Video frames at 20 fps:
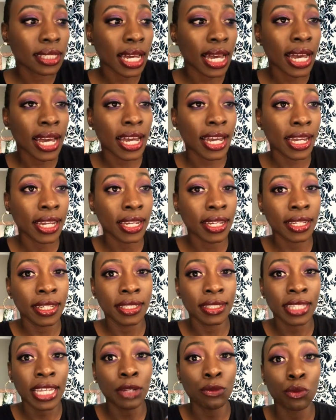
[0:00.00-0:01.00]

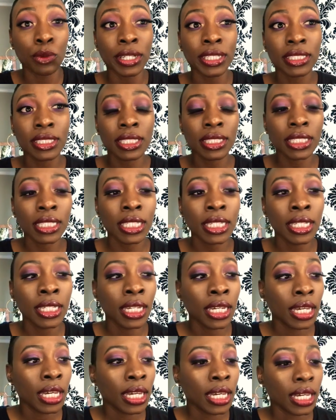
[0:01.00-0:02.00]
They recently,
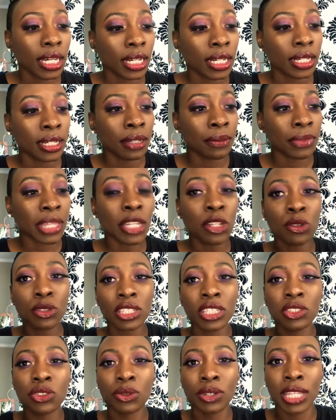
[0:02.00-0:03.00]
they
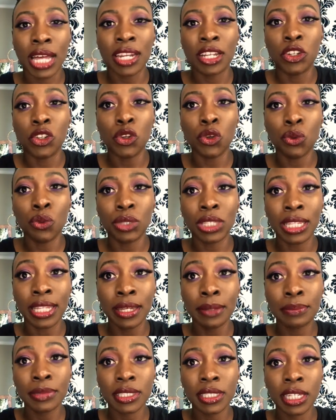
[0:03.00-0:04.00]
usually do a lot of nude
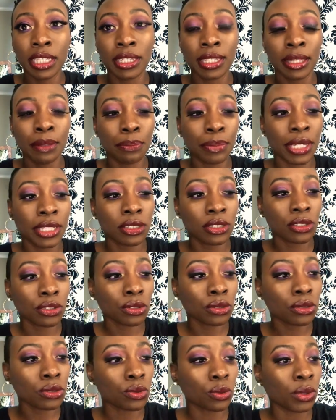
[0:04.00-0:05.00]
lips and lip
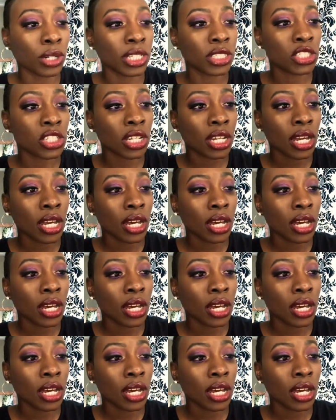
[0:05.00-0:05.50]
pencils, which